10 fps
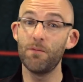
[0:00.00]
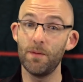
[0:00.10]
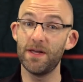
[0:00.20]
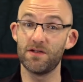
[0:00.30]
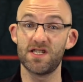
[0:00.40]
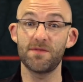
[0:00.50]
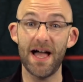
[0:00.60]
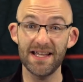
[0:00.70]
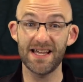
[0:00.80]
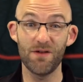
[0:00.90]
and will be on
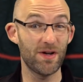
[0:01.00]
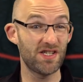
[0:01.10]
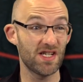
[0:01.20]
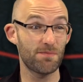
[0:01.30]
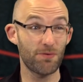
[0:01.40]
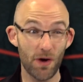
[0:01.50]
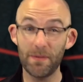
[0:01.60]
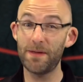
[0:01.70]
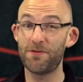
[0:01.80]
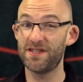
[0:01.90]
SmackDown, which is
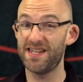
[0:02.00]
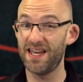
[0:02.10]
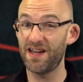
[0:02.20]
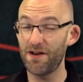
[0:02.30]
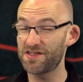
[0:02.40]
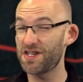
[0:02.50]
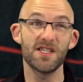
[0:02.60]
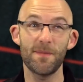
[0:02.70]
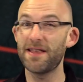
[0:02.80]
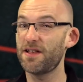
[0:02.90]
probably pretty encouraging.
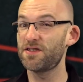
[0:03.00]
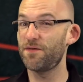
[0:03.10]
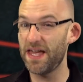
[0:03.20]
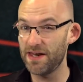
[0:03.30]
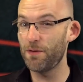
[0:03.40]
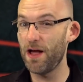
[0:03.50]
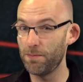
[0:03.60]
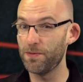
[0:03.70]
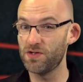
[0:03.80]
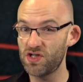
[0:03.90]
SmackDown's a very
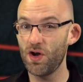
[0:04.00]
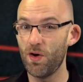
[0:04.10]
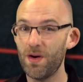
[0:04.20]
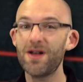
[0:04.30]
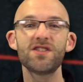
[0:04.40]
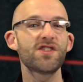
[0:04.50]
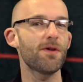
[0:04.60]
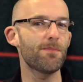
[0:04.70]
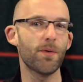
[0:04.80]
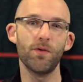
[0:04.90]
well-booked show, so
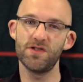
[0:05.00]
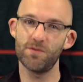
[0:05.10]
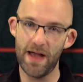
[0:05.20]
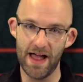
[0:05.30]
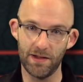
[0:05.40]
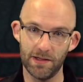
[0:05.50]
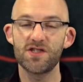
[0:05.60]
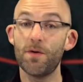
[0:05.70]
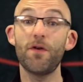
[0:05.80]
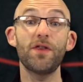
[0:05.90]
it bodes well. So we've